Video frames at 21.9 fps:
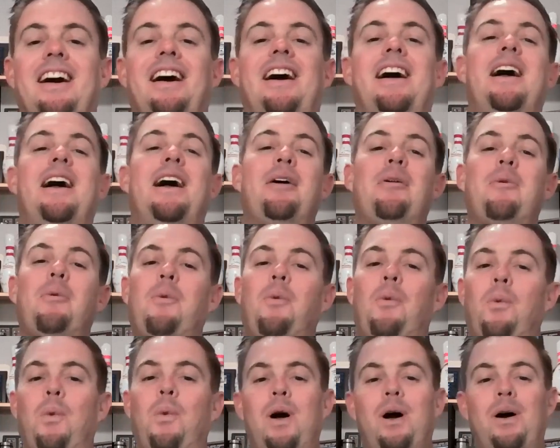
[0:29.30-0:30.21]
And
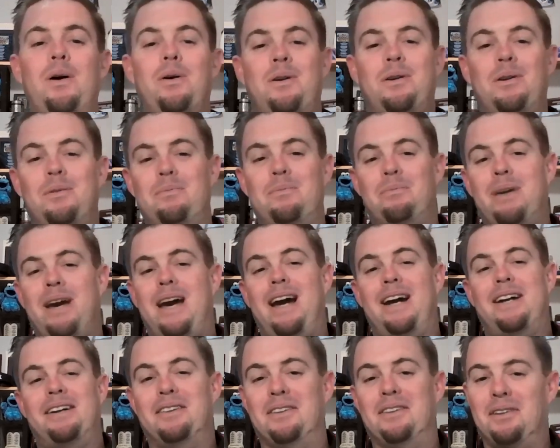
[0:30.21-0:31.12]
welcome
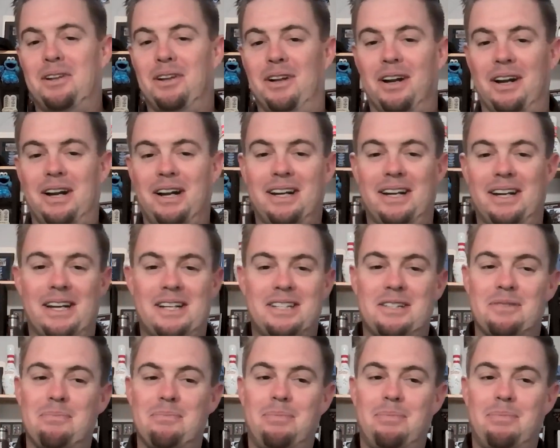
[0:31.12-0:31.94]
back to the Clark Connection